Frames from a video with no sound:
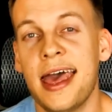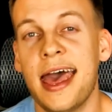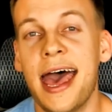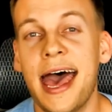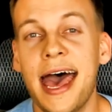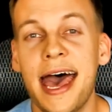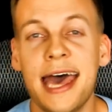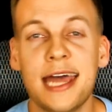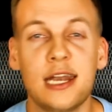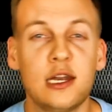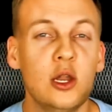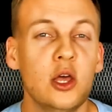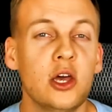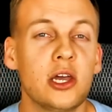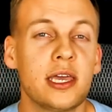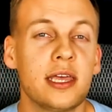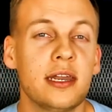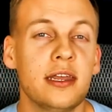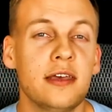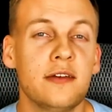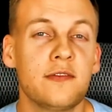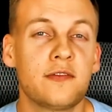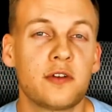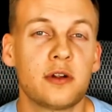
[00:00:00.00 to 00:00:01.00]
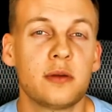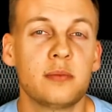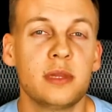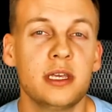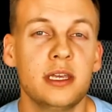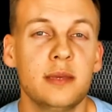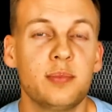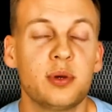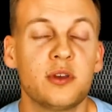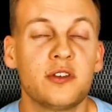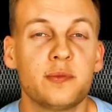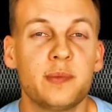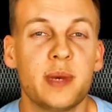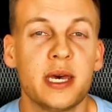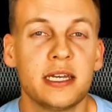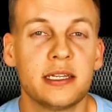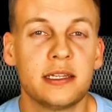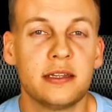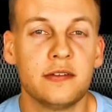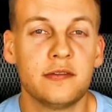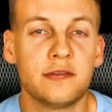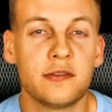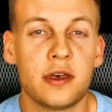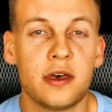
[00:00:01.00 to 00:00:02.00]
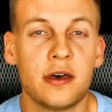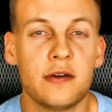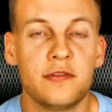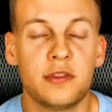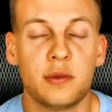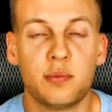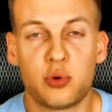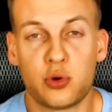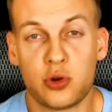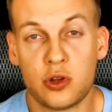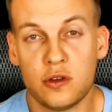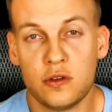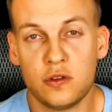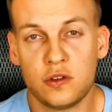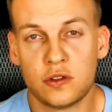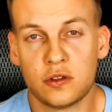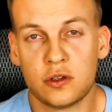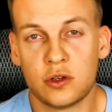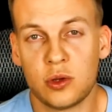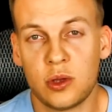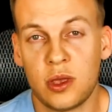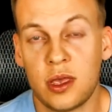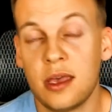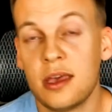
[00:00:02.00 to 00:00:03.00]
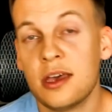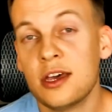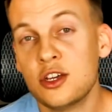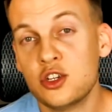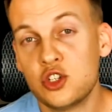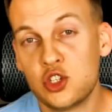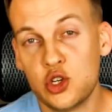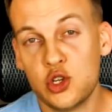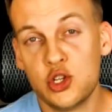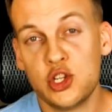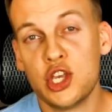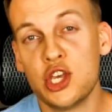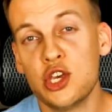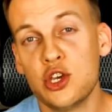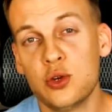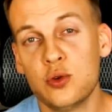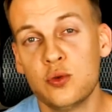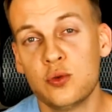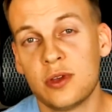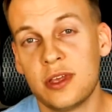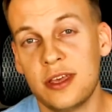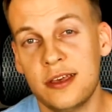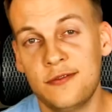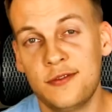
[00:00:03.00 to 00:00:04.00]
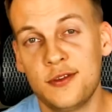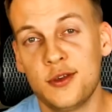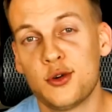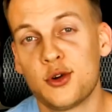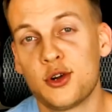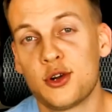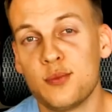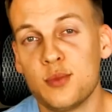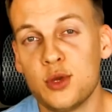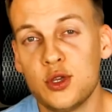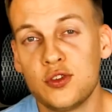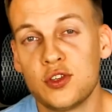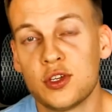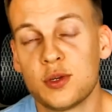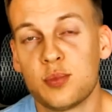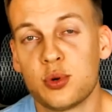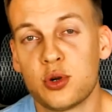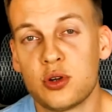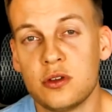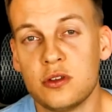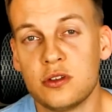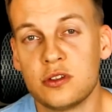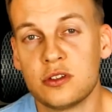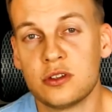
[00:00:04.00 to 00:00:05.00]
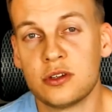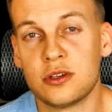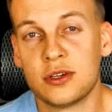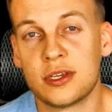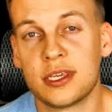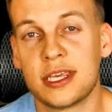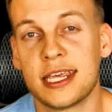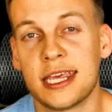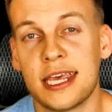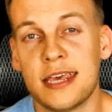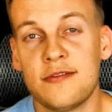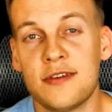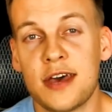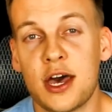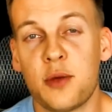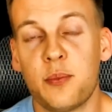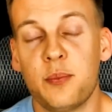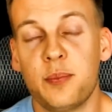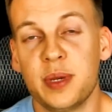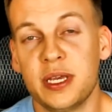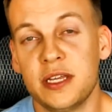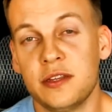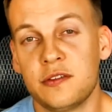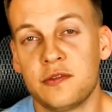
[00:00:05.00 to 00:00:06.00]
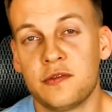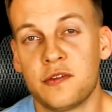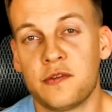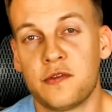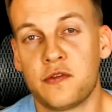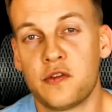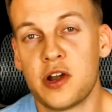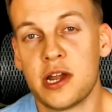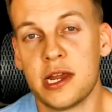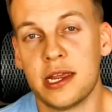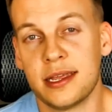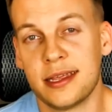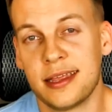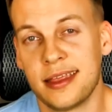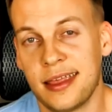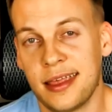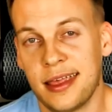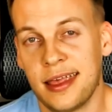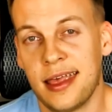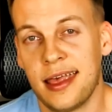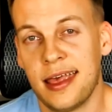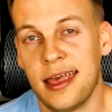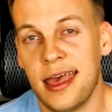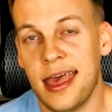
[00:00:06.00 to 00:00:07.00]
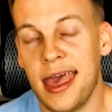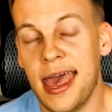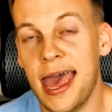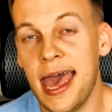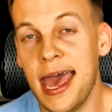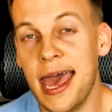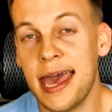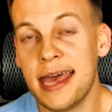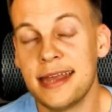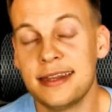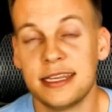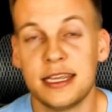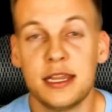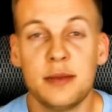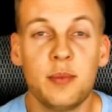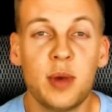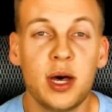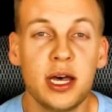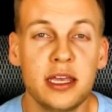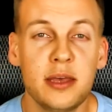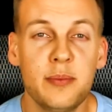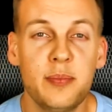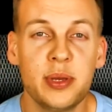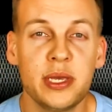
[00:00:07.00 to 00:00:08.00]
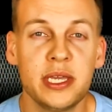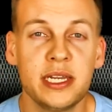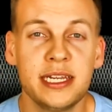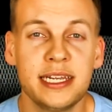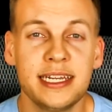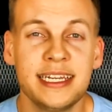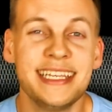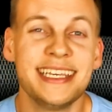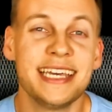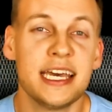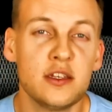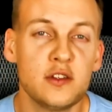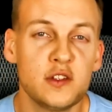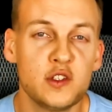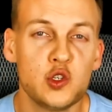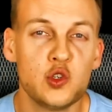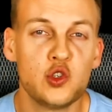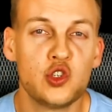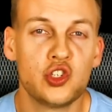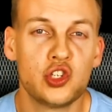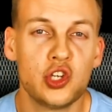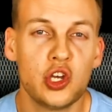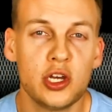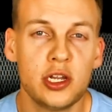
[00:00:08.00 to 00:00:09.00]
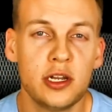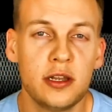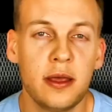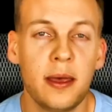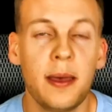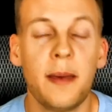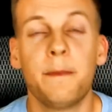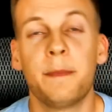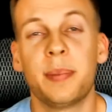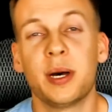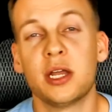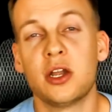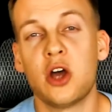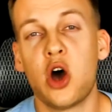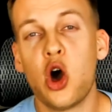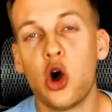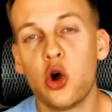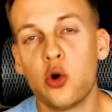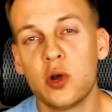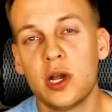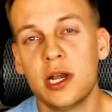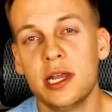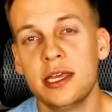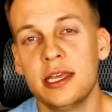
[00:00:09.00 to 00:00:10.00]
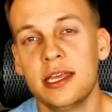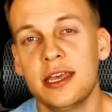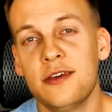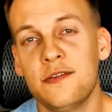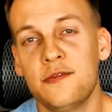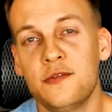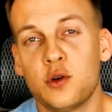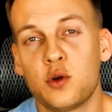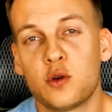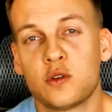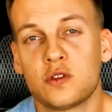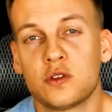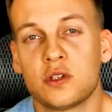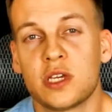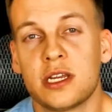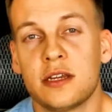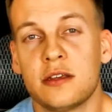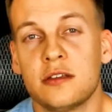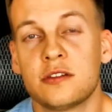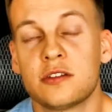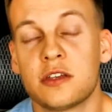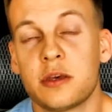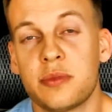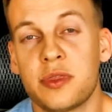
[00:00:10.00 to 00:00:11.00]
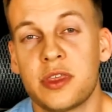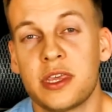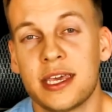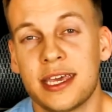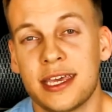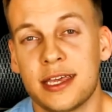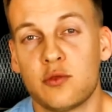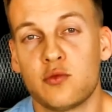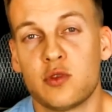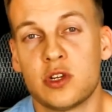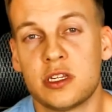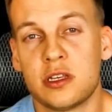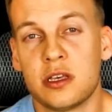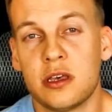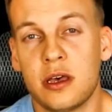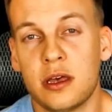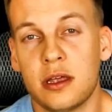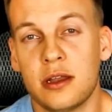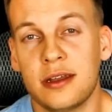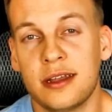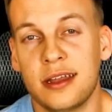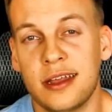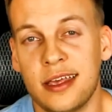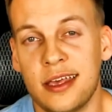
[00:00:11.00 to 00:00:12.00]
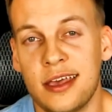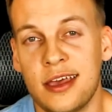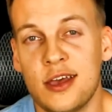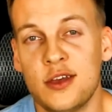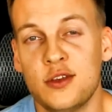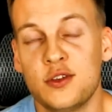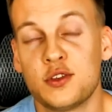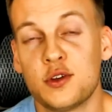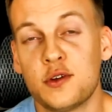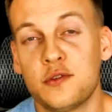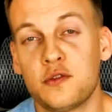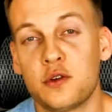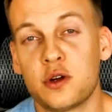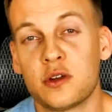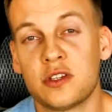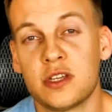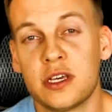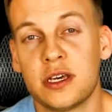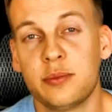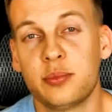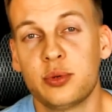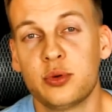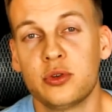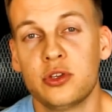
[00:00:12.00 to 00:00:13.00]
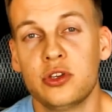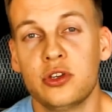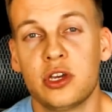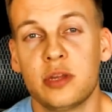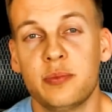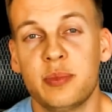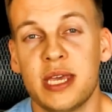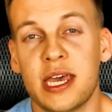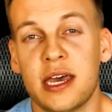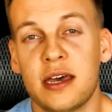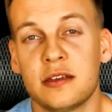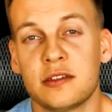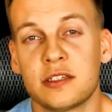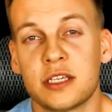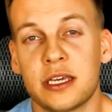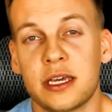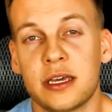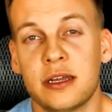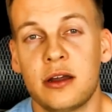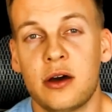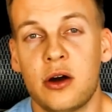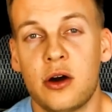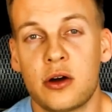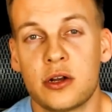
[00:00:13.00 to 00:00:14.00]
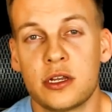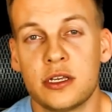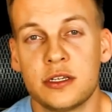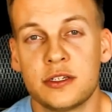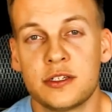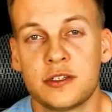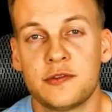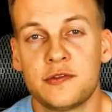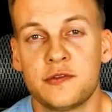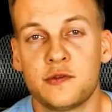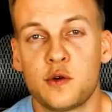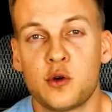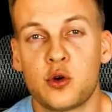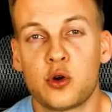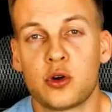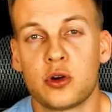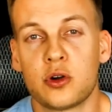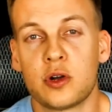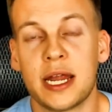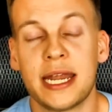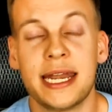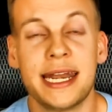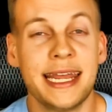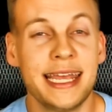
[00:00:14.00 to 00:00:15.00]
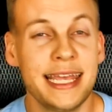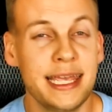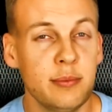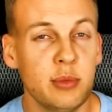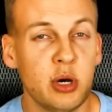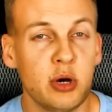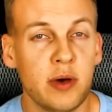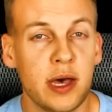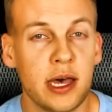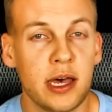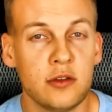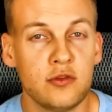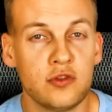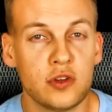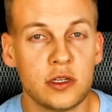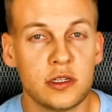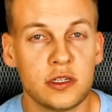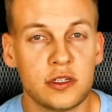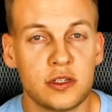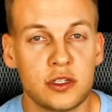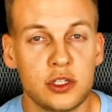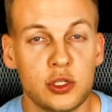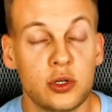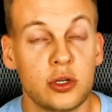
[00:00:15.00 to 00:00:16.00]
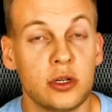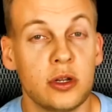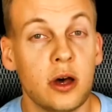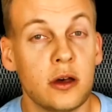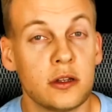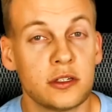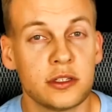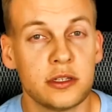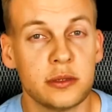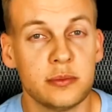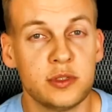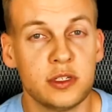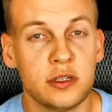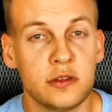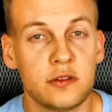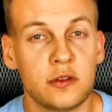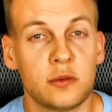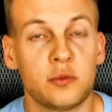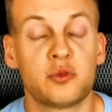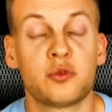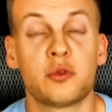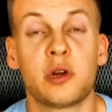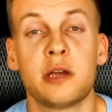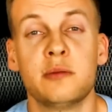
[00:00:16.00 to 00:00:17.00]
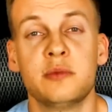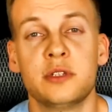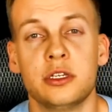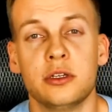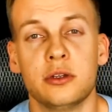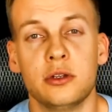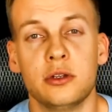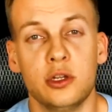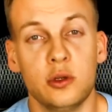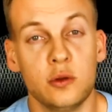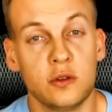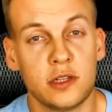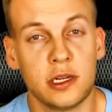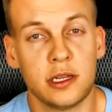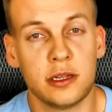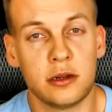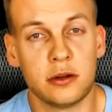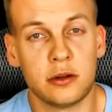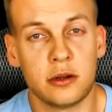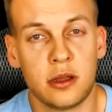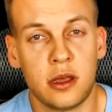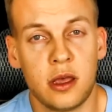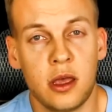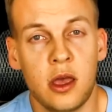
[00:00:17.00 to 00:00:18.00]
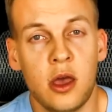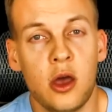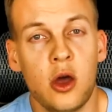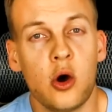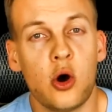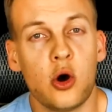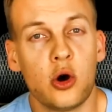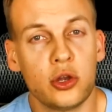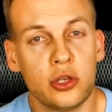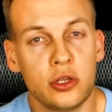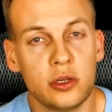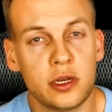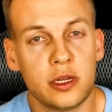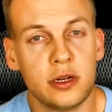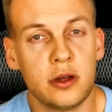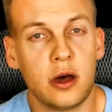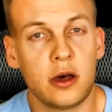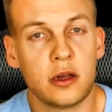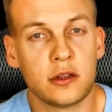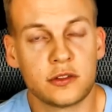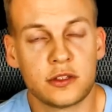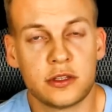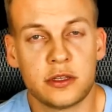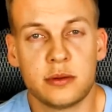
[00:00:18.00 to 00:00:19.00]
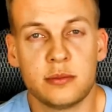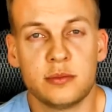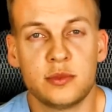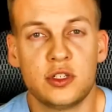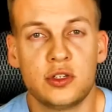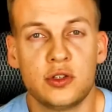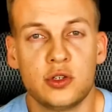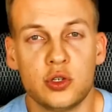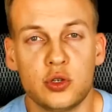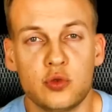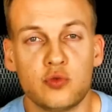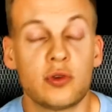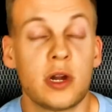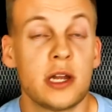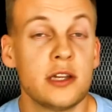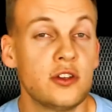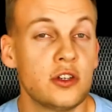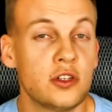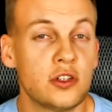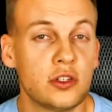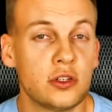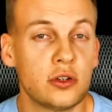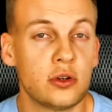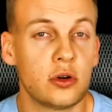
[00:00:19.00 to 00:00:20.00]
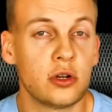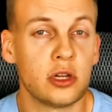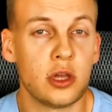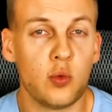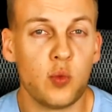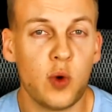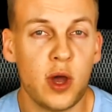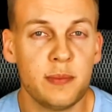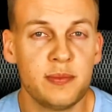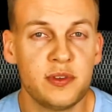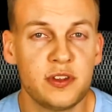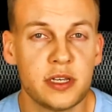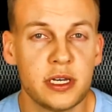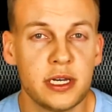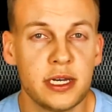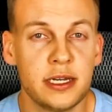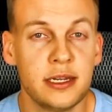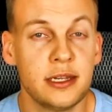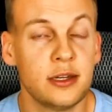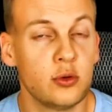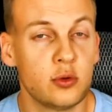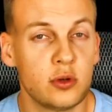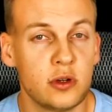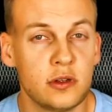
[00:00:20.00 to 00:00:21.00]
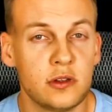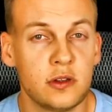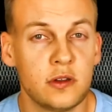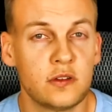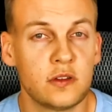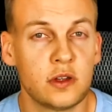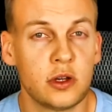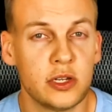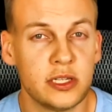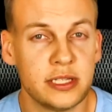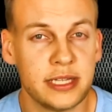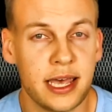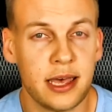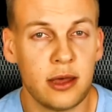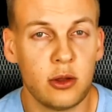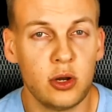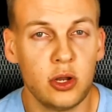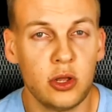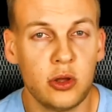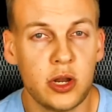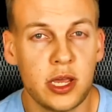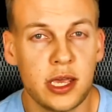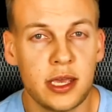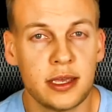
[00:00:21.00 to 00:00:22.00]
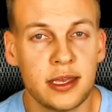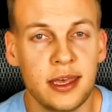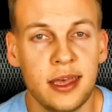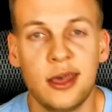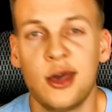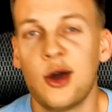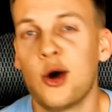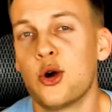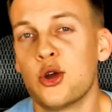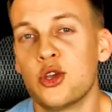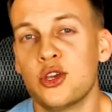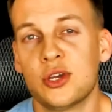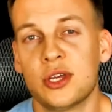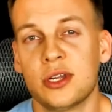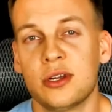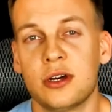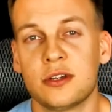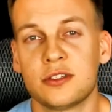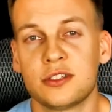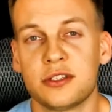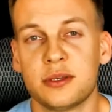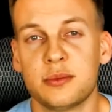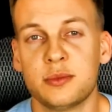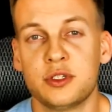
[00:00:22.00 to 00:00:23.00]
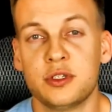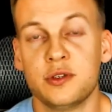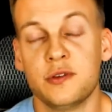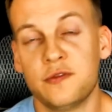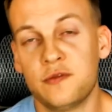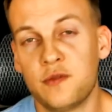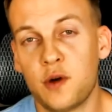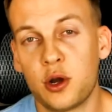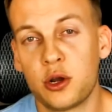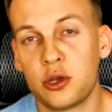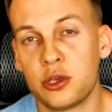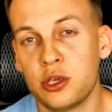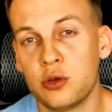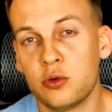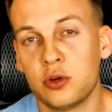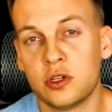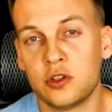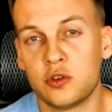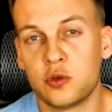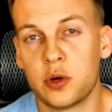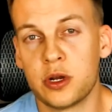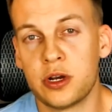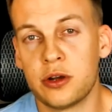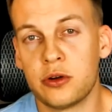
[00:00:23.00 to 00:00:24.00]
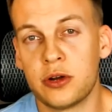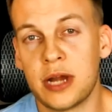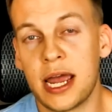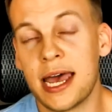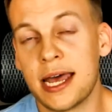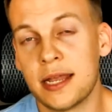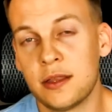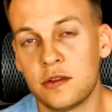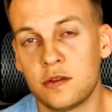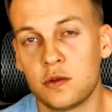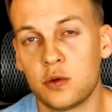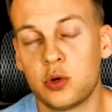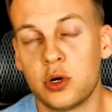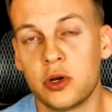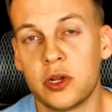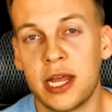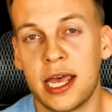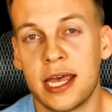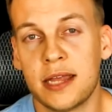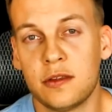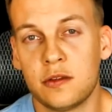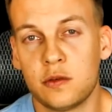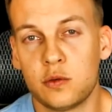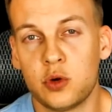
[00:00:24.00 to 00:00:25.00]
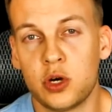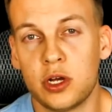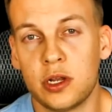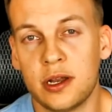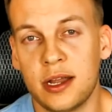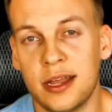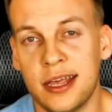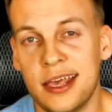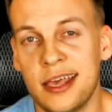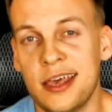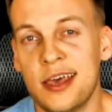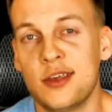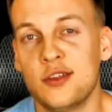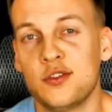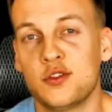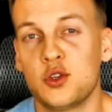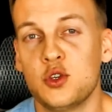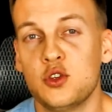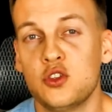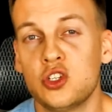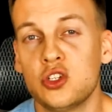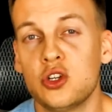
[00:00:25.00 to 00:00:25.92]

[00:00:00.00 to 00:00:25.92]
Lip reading: and look at it from the perspective of the producer, should you, if you are a music producer, give out beats for free? And in my opinion, yes, you should, but only if you're also getting something in return. So for example, you could be asking an artist for an email address. You could ask them to subscribe to your newsletter. Or you could ask them to register on your website in order to start downloading, or you could ask them to follow you on Twitter, and so on and so on. So you should